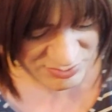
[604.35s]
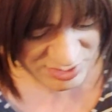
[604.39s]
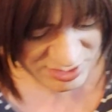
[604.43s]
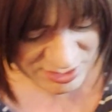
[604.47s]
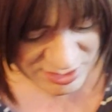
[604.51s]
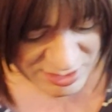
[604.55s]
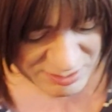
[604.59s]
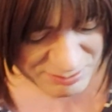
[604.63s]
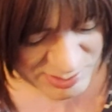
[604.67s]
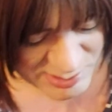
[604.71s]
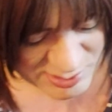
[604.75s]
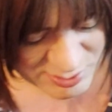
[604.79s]

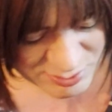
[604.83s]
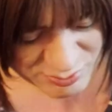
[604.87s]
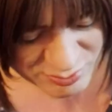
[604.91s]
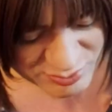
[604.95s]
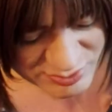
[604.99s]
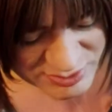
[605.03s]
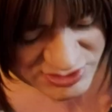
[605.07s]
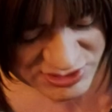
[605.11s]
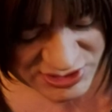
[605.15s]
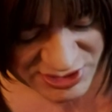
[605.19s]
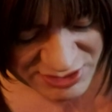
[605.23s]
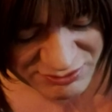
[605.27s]
They're built
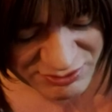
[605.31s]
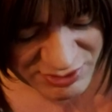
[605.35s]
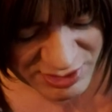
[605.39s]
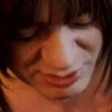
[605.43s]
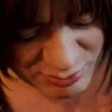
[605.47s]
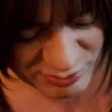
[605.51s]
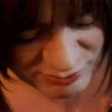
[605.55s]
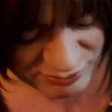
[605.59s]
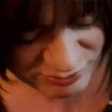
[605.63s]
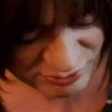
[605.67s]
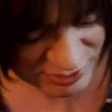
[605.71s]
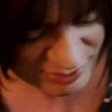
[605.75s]
generally
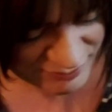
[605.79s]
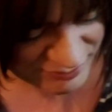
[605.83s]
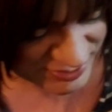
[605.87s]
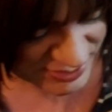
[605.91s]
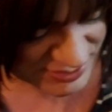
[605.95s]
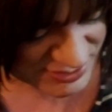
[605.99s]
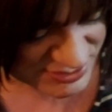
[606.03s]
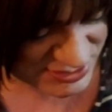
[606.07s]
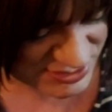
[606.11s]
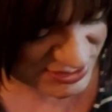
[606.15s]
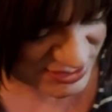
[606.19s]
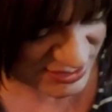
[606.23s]
with
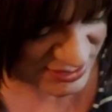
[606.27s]
rivets,